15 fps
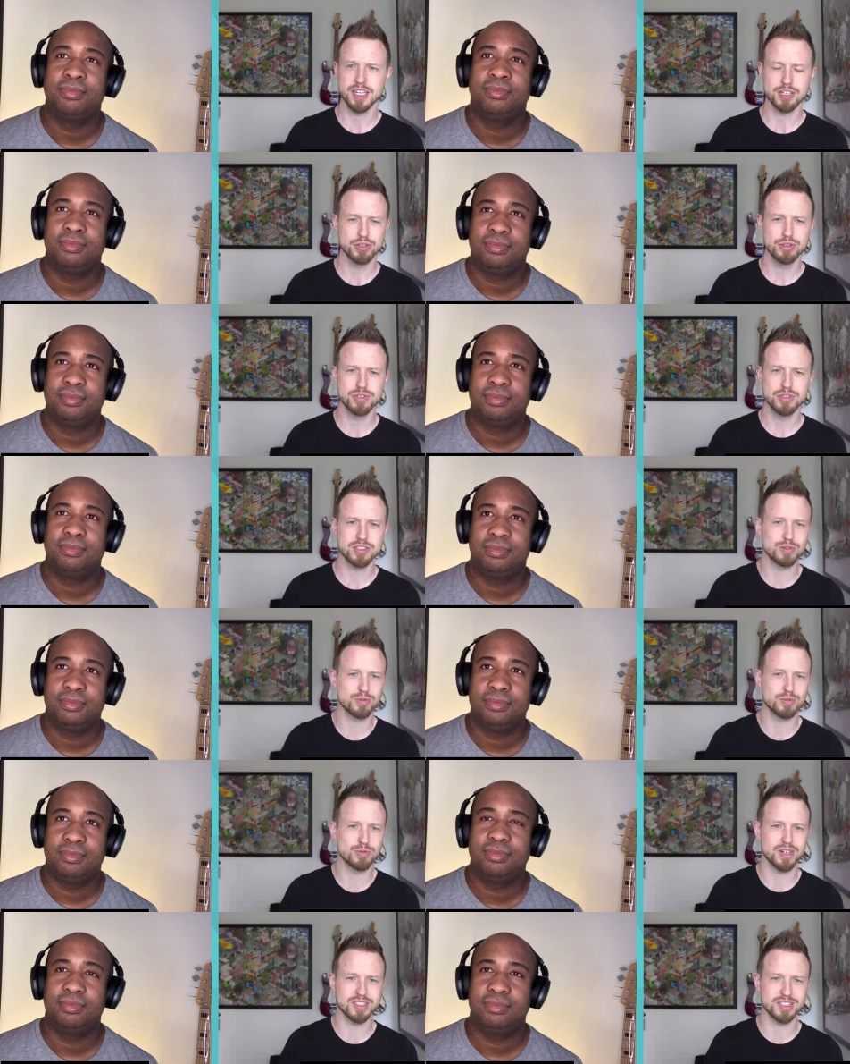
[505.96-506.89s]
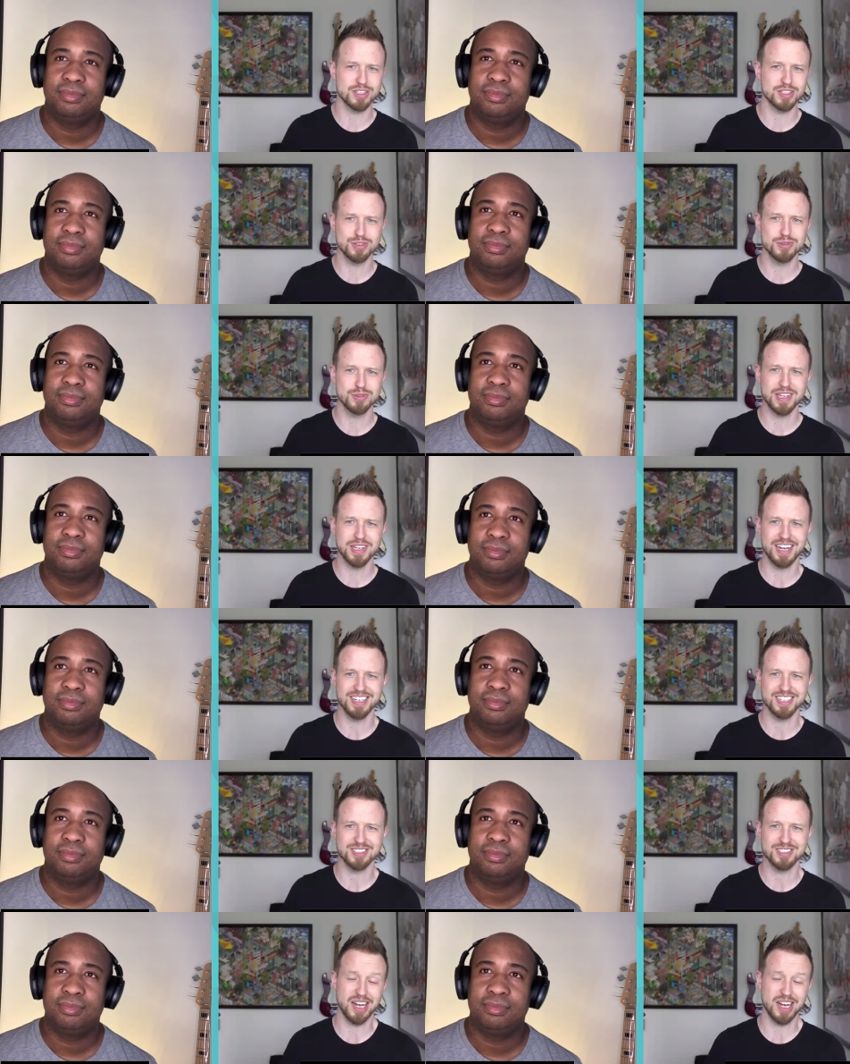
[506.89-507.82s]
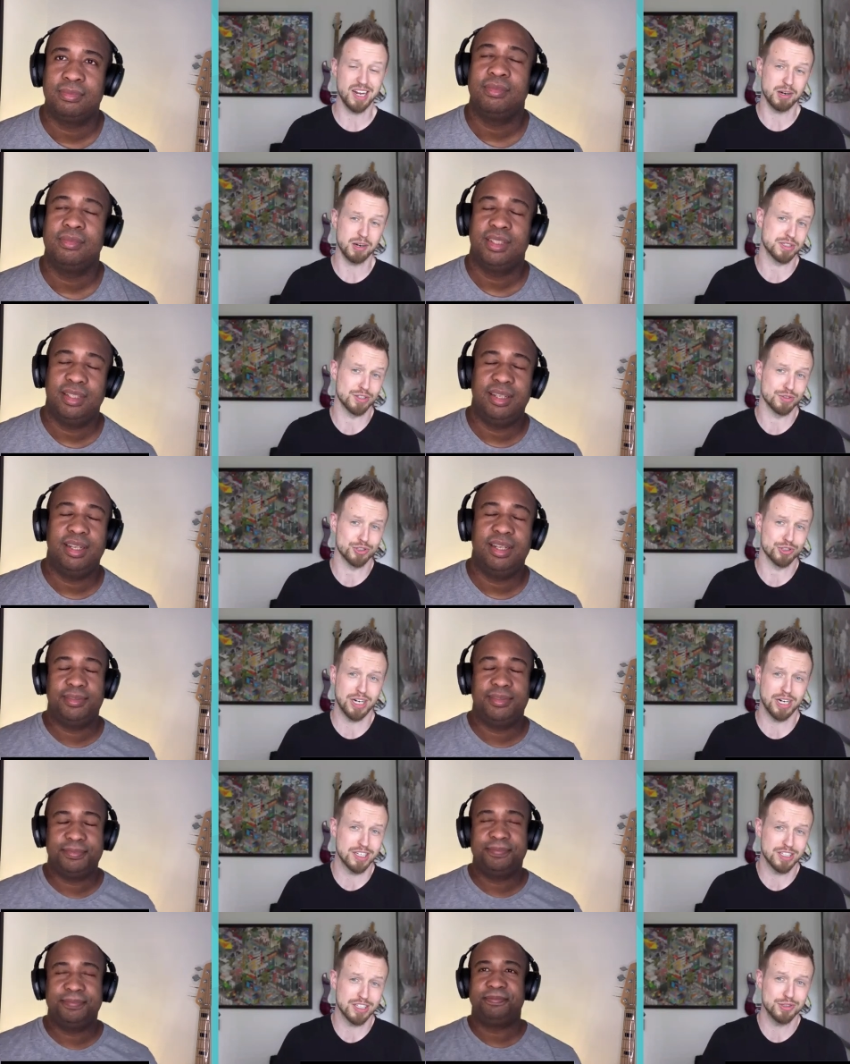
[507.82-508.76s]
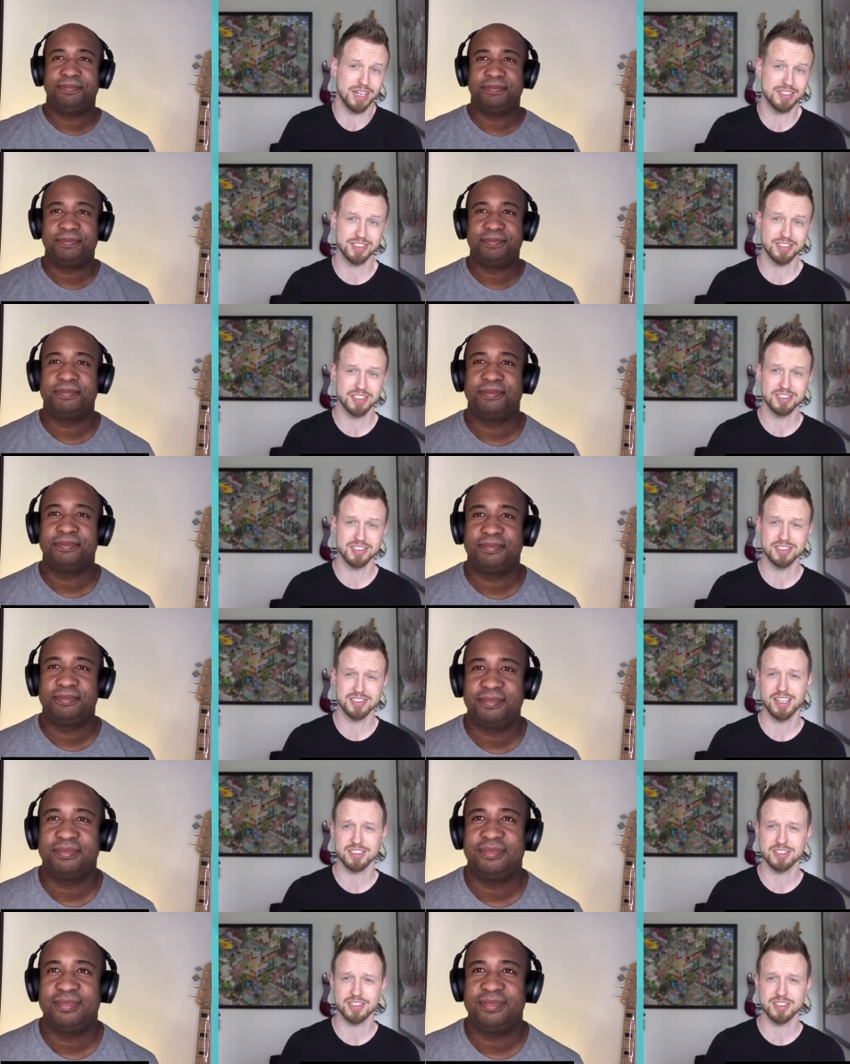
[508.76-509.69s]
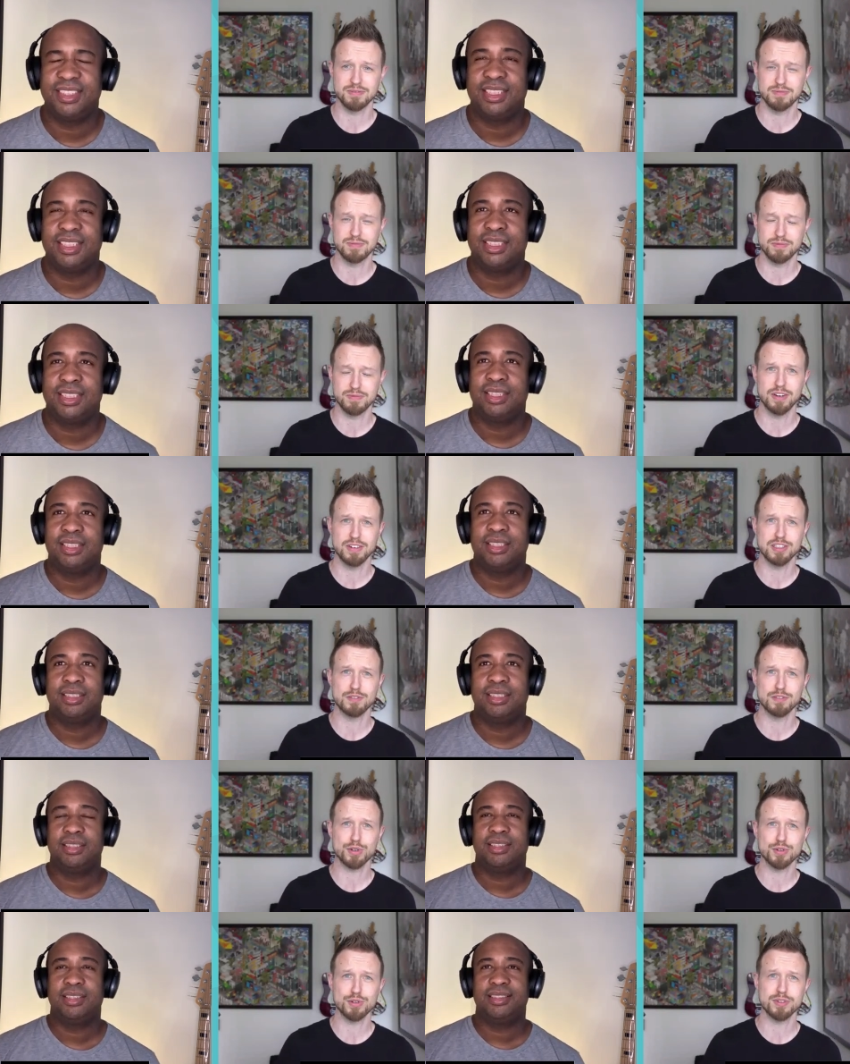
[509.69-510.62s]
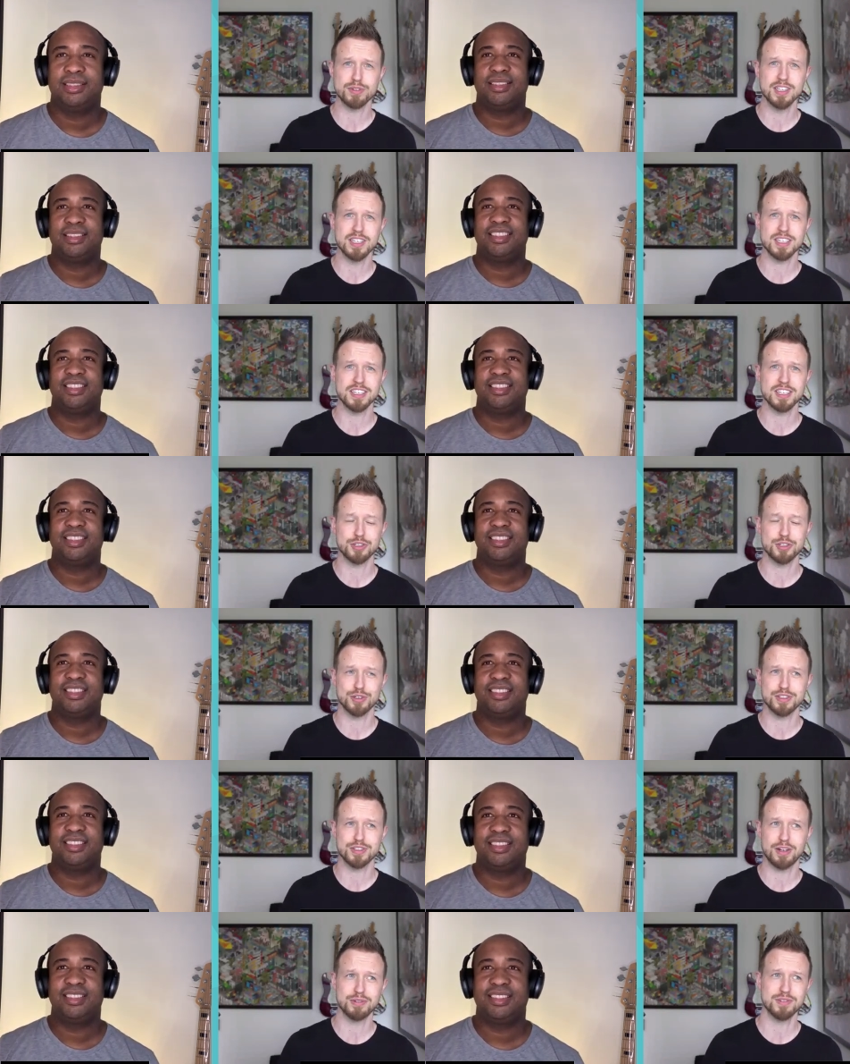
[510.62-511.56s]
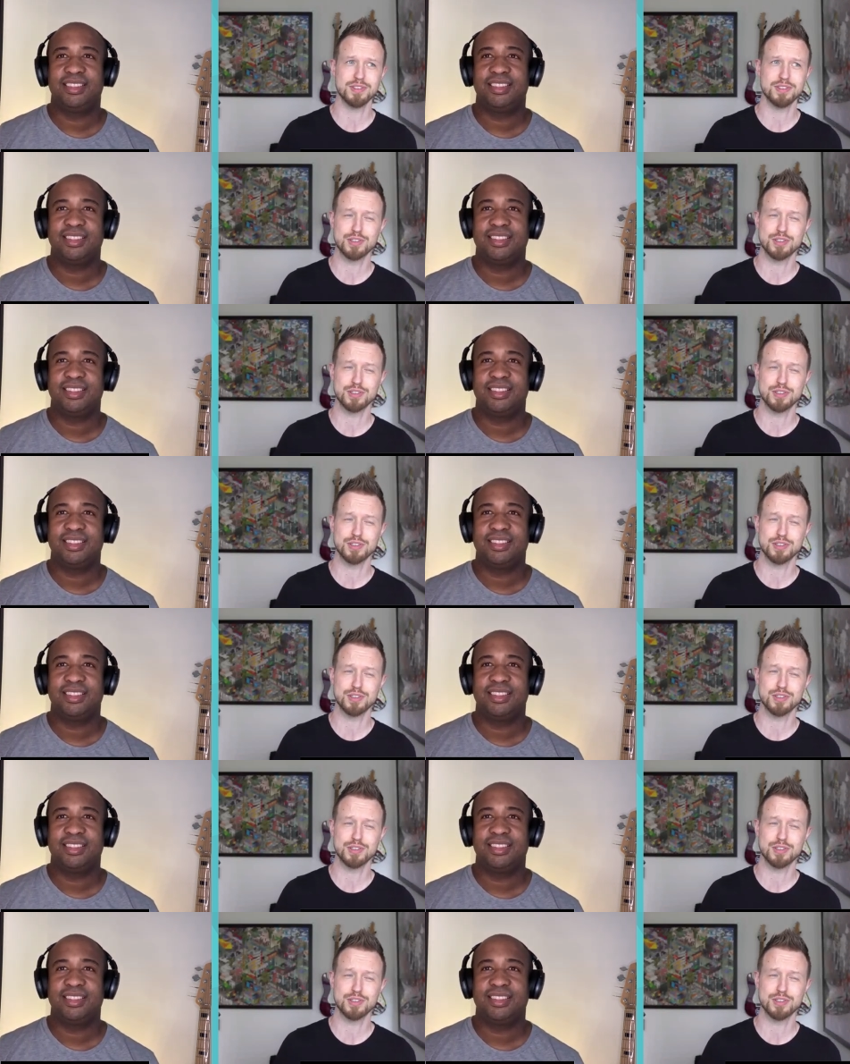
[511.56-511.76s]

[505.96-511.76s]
Speaker 1: Like, who doesn't want to do that? And, and I'm still trying to do that to this day. It's a very difficult thing, it turns out,